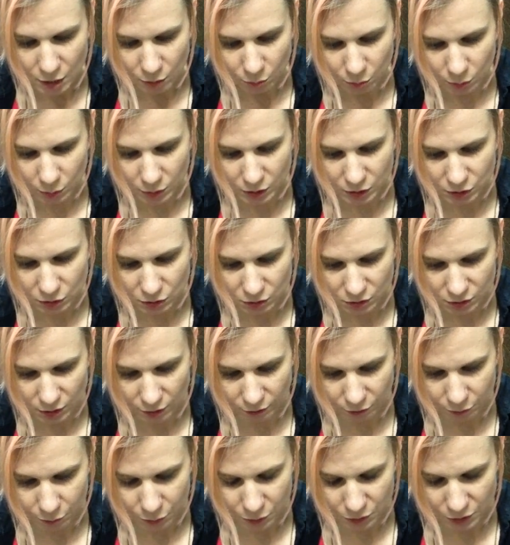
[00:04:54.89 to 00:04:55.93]
released
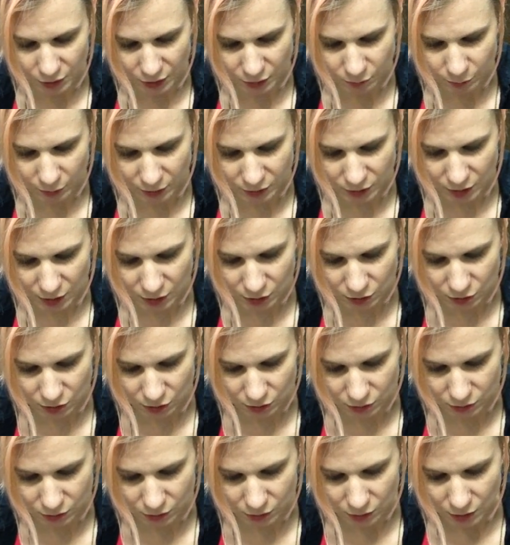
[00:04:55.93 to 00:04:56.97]
yourself from those
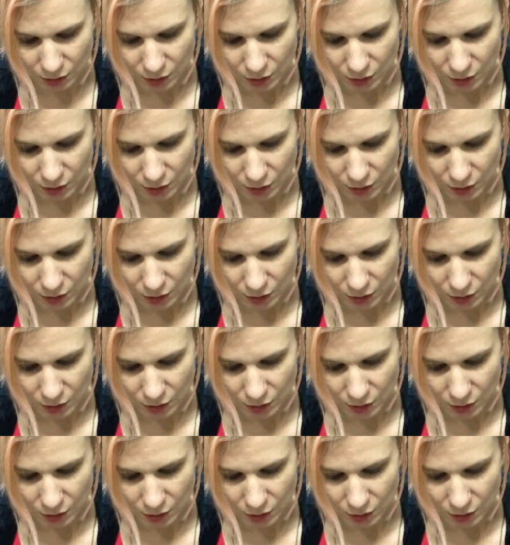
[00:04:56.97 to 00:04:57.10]
expectations,